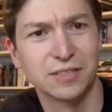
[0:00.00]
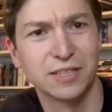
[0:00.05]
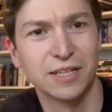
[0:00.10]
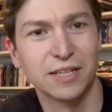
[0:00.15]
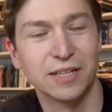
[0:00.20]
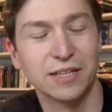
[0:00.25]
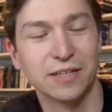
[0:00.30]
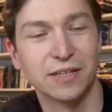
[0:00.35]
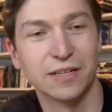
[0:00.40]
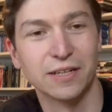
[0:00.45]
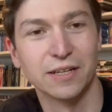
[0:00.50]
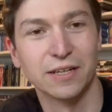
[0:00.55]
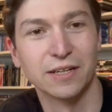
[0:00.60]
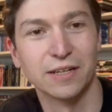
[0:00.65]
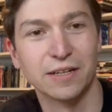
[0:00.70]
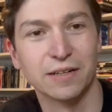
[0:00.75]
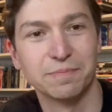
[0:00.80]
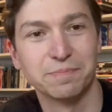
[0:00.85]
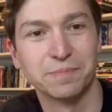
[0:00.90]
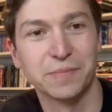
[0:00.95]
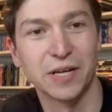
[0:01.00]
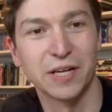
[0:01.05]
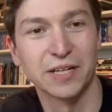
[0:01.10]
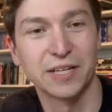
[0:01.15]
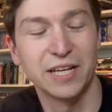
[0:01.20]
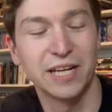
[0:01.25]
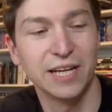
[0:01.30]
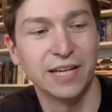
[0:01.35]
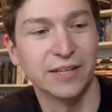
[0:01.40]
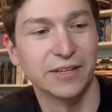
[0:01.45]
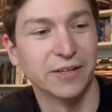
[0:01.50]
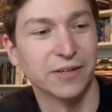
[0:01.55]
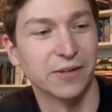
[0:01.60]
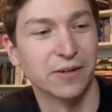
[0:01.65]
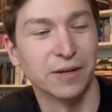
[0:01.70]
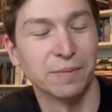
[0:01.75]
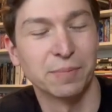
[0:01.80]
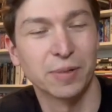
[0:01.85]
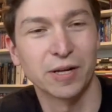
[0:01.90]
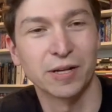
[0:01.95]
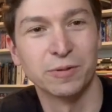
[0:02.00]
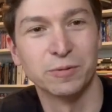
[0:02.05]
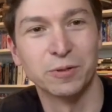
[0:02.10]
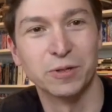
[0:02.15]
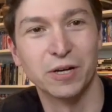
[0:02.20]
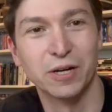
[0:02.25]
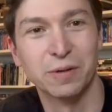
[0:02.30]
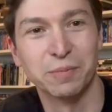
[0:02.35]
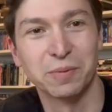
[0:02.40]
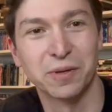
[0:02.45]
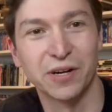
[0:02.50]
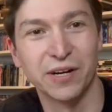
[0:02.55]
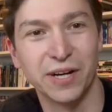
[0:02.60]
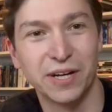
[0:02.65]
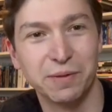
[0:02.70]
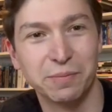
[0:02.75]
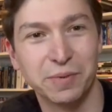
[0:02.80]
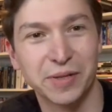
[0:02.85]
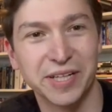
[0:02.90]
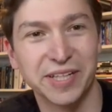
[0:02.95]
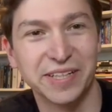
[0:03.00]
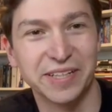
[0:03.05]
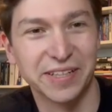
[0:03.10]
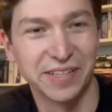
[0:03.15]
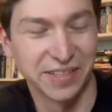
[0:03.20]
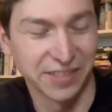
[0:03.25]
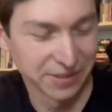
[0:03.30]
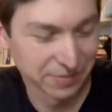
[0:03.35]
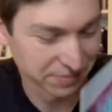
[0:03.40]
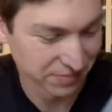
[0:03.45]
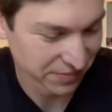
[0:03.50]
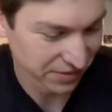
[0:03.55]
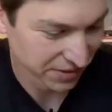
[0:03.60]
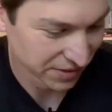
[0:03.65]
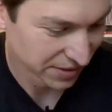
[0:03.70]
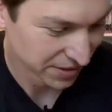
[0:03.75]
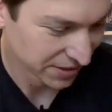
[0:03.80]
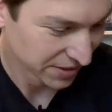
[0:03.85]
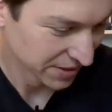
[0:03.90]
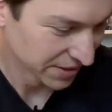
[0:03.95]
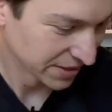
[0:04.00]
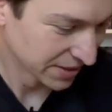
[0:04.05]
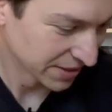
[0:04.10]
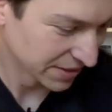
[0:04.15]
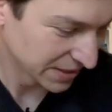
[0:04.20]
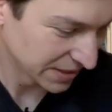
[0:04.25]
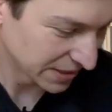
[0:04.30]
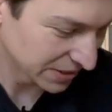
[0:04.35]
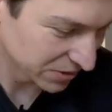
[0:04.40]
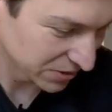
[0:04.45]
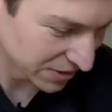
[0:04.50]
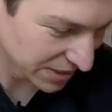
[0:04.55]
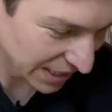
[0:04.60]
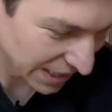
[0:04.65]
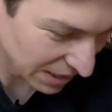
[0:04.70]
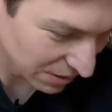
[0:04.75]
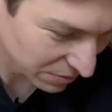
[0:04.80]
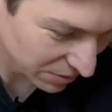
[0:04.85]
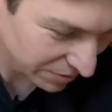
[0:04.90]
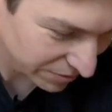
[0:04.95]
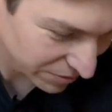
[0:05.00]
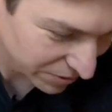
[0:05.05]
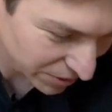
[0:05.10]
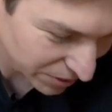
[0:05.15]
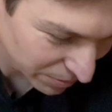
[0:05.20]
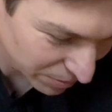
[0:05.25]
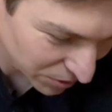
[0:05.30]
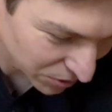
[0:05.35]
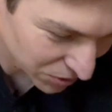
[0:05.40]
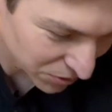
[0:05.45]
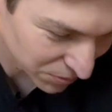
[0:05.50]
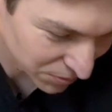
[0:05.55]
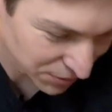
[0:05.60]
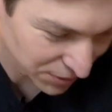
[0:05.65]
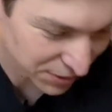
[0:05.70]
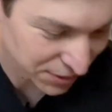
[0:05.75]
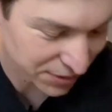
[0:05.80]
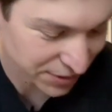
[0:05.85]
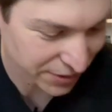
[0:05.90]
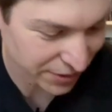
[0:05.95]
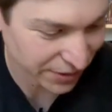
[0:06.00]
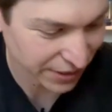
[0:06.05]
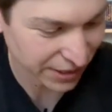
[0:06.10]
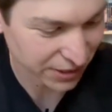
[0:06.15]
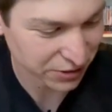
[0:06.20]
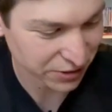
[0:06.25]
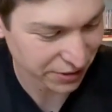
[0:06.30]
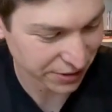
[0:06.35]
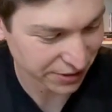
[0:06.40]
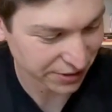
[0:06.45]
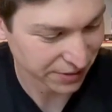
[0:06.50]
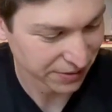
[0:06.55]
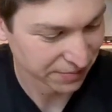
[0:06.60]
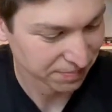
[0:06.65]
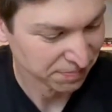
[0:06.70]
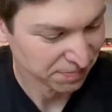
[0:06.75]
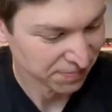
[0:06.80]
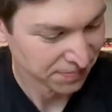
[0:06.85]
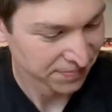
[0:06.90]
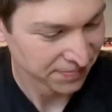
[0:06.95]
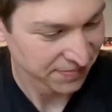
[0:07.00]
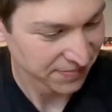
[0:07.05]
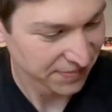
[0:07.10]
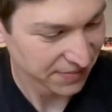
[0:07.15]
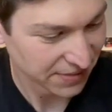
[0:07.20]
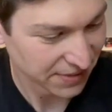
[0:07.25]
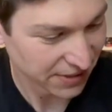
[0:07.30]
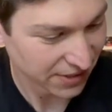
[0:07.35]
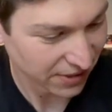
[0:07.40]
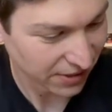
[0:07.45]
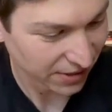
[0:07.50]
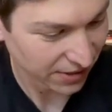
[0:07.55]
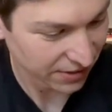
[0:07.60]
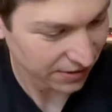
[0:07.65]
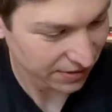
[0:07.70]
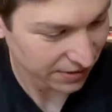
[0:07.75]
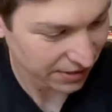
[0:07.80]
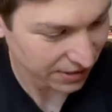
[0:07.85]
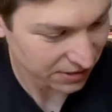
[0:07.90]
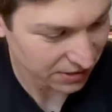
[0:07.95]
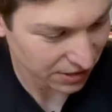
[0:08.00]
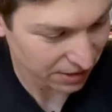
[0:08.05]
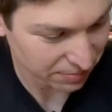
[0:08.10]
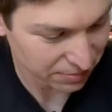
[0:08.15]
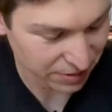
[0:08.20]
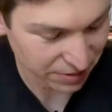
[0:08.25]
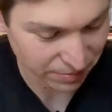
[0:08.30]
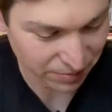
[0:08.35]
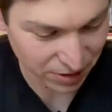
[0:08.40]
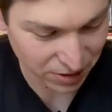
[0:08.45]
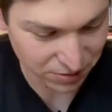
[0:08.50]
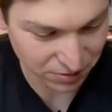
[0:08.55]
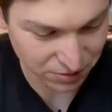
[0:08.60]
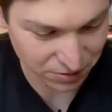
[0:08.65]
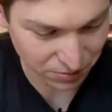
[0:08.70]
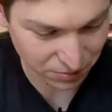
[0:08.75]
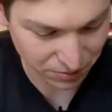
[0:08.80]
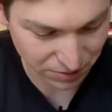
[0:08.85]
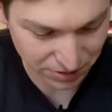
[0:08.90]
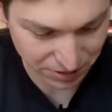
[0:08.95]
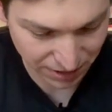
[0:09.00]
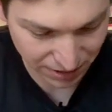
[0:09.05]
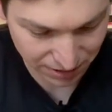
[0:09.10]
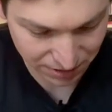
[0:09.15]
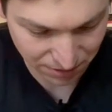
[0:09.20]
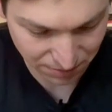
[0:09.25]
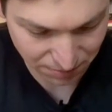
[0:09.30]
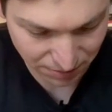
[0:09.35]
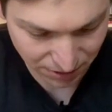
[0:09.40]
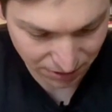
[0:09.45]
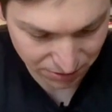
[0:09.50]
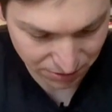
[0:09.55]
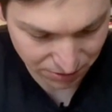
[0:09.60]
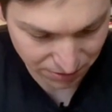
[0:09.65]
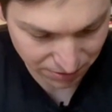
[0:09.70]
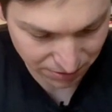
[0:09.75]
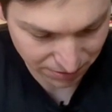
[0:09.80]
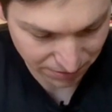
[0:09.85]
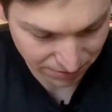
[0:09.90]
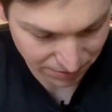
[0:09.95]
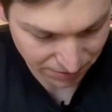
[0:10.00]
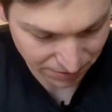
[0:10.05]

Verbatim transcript: getting a, a Kino. I probably won't upgrade, but um, there's that one for the Bruce Willis collection. Uh, next up's a Martin Scorsese picture.